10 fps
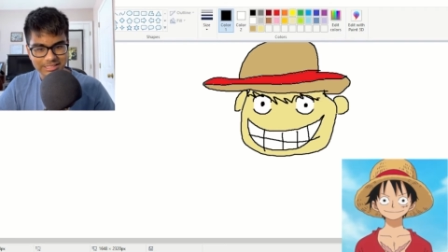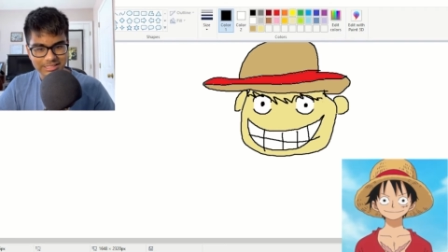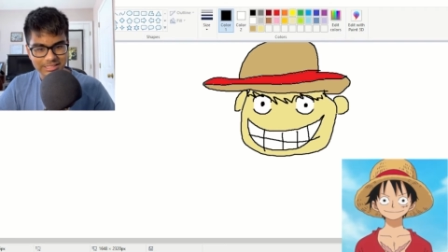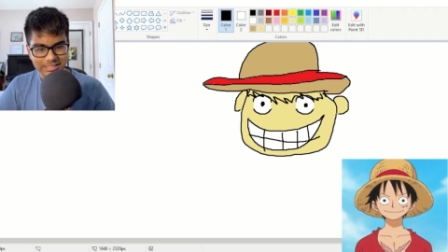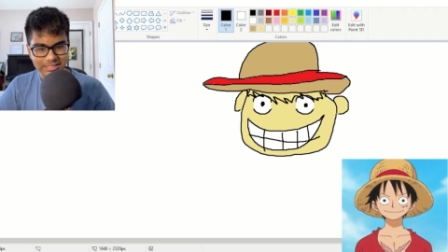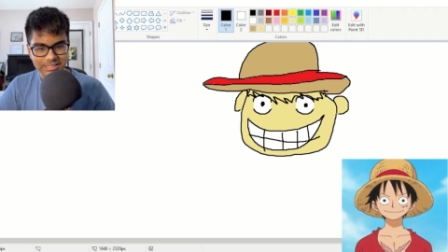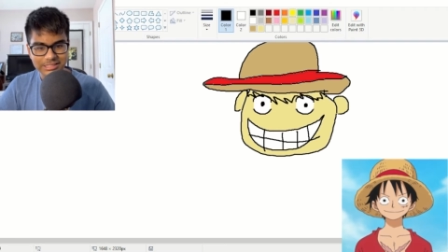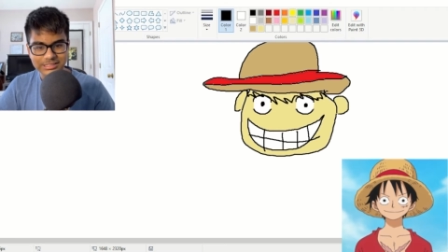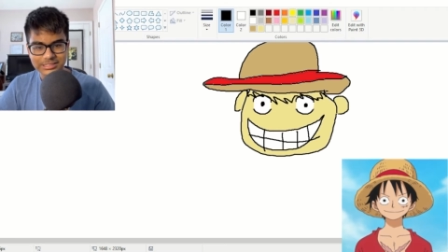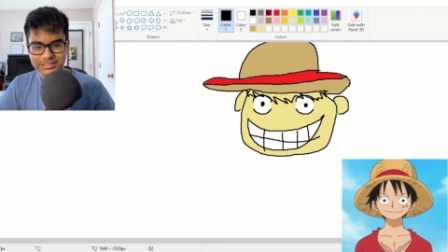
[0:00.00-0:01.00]
he he
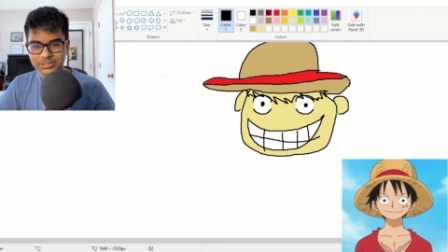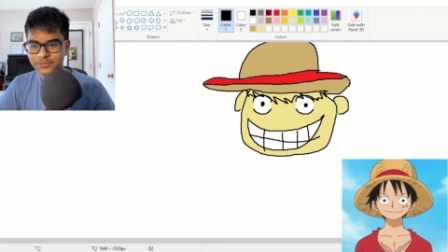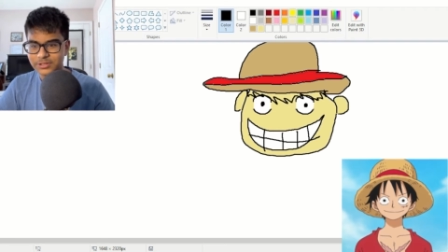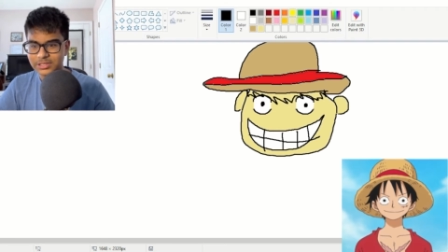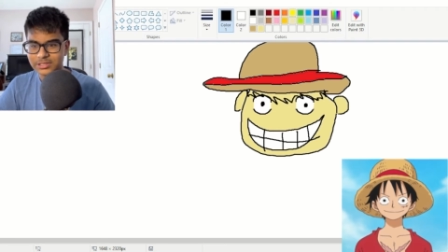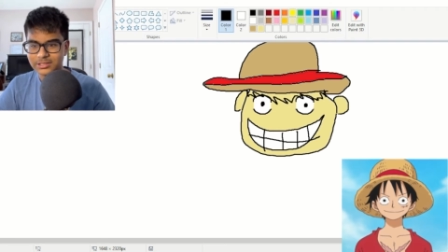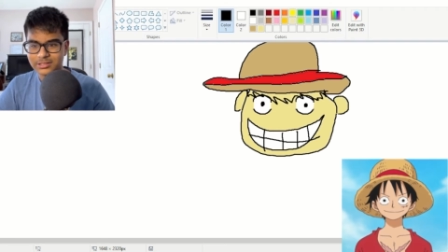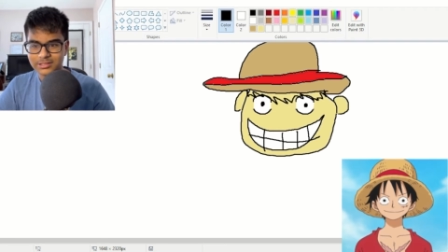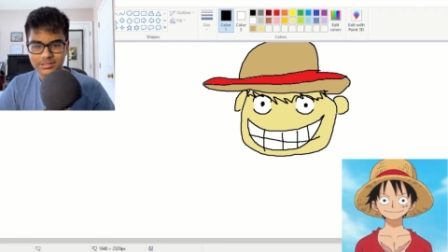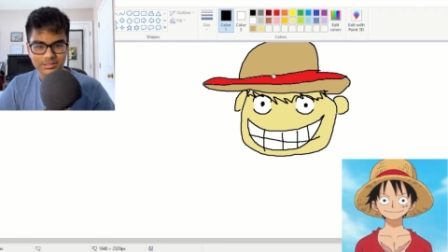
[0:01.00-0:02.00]
This is Luffy,
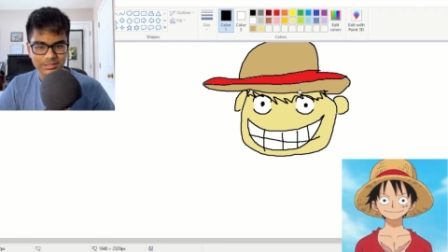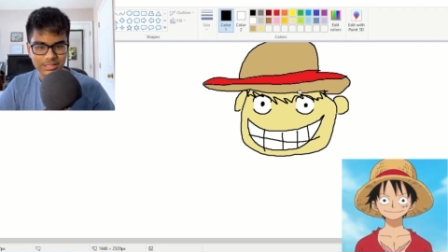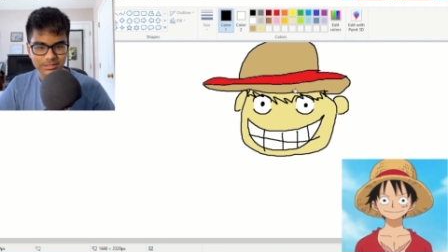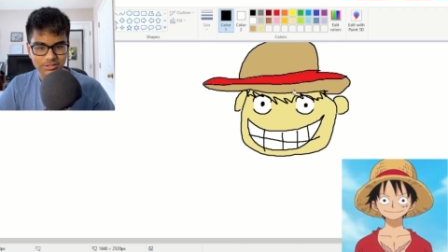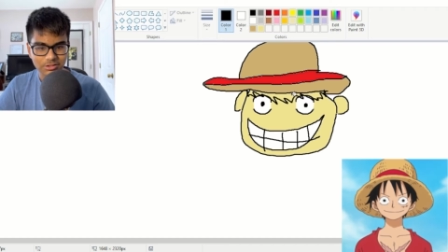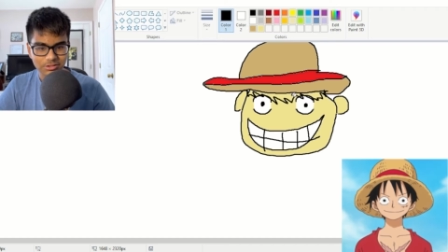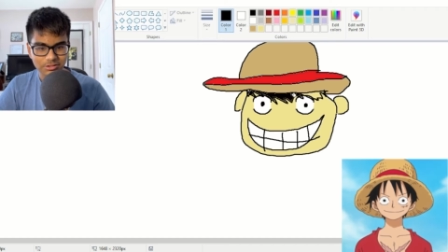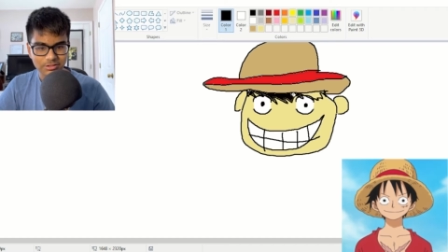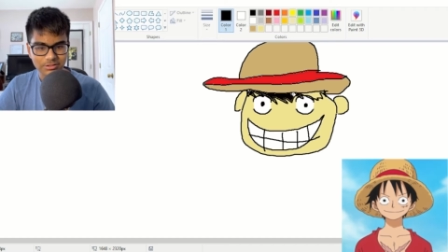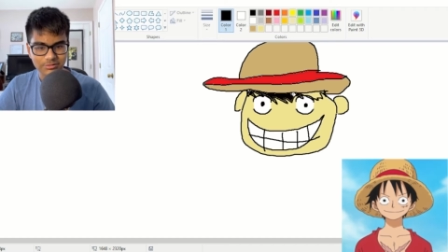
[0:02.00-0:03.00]
that little
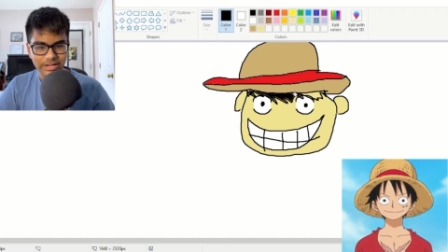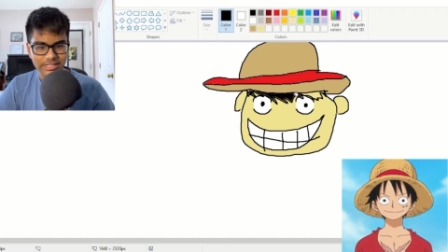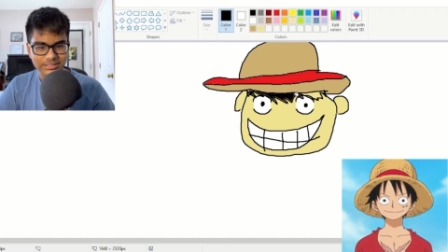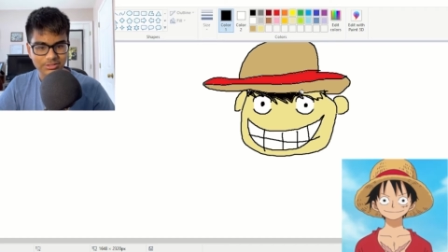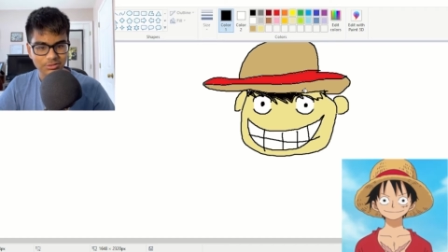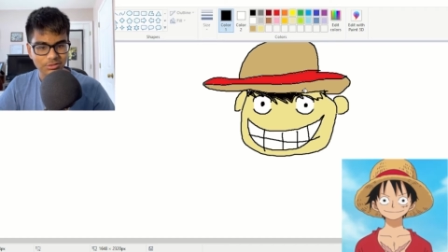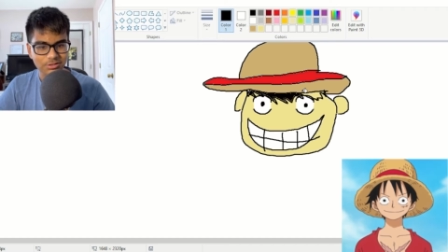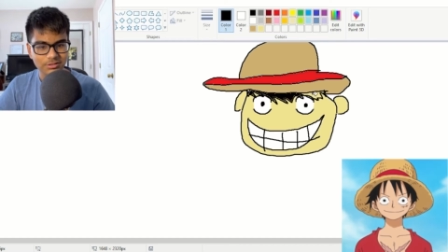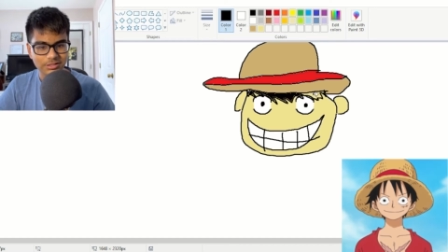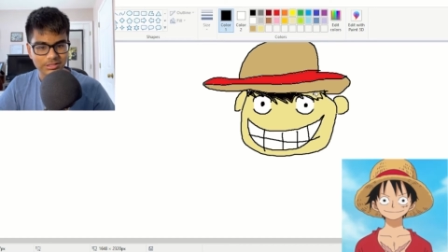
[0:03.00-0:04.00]
rascal,
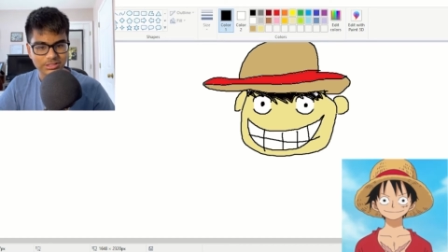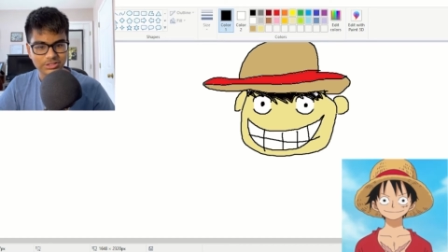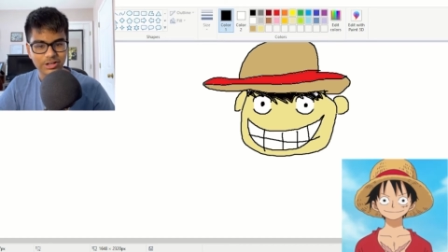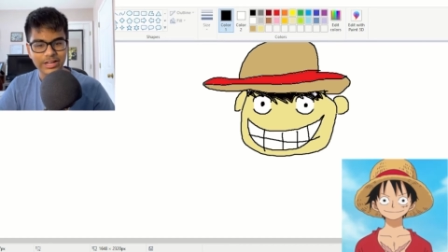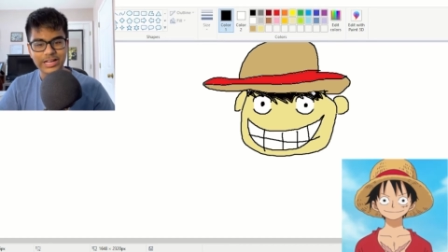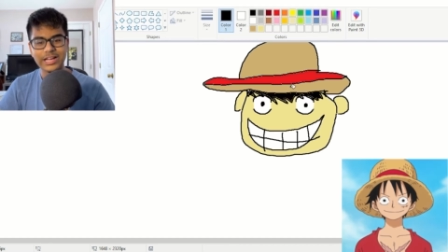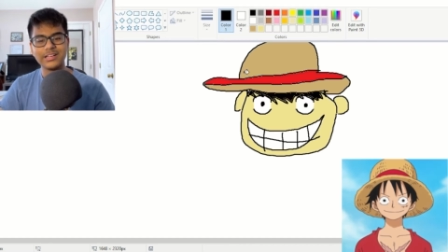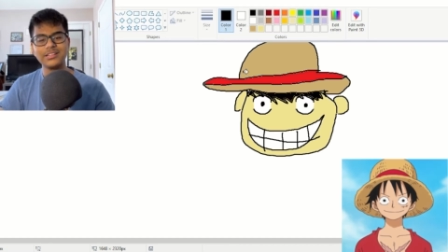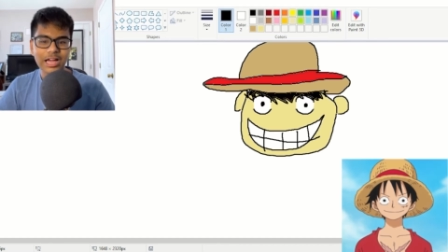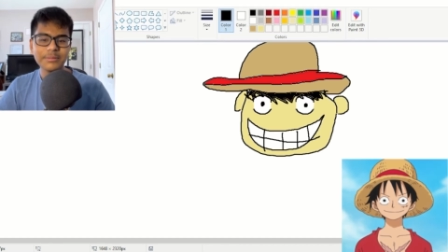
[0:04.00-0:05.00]
the straw
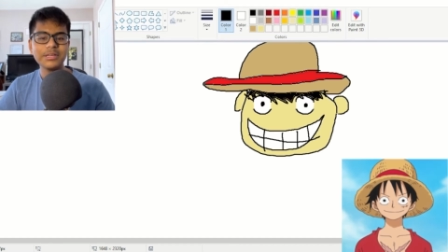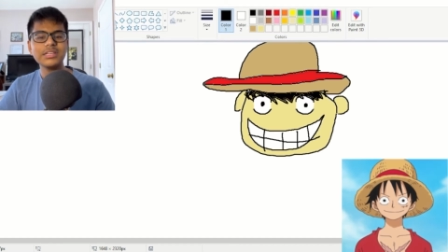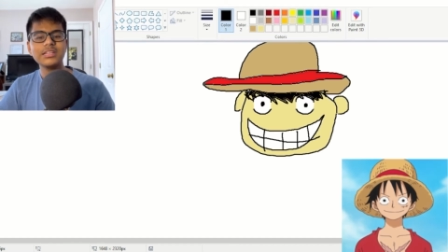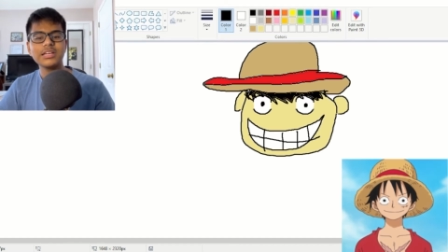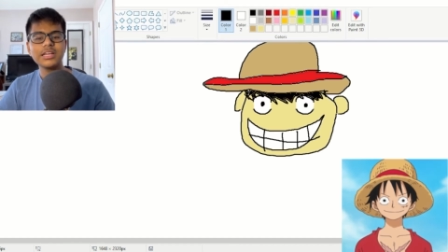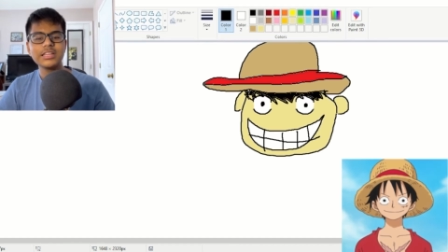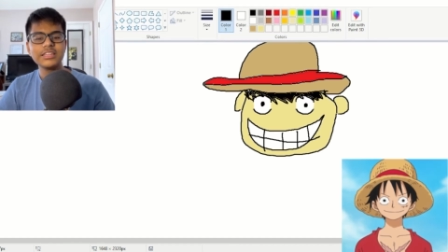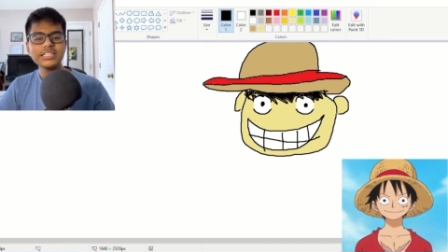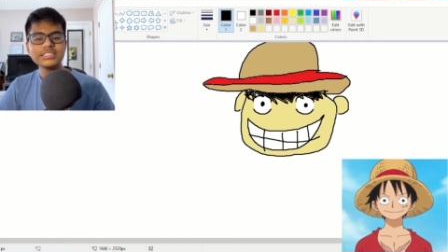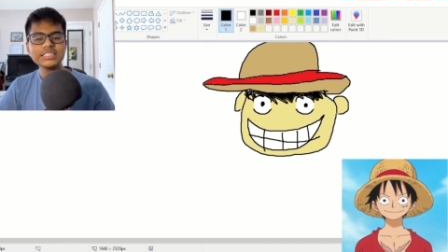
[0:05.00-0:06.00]
hat. I mean,
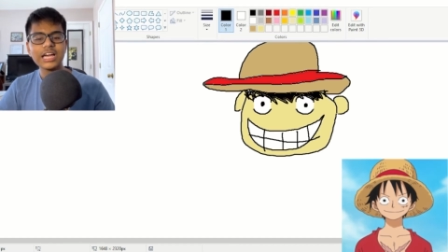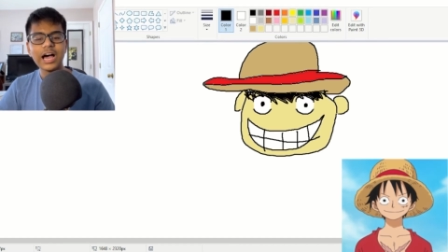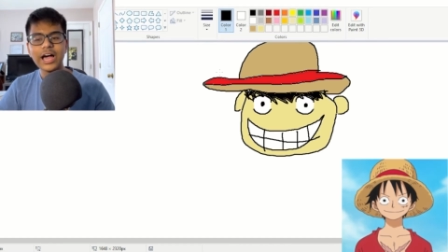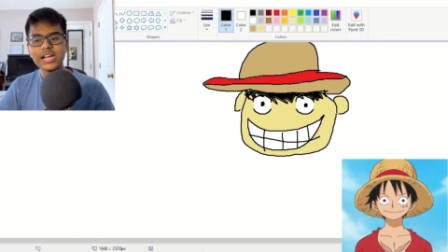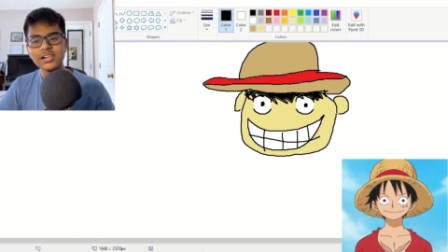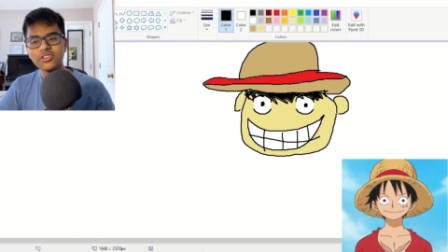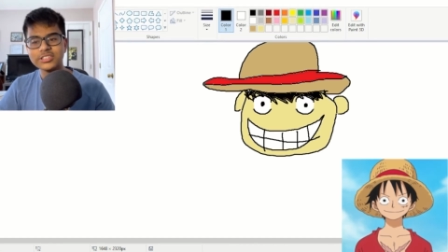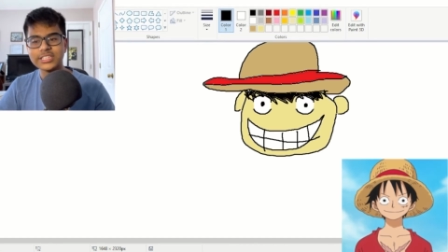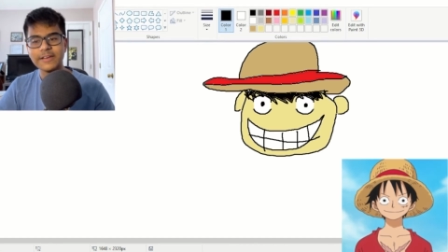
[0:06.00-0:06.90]
this kind of looks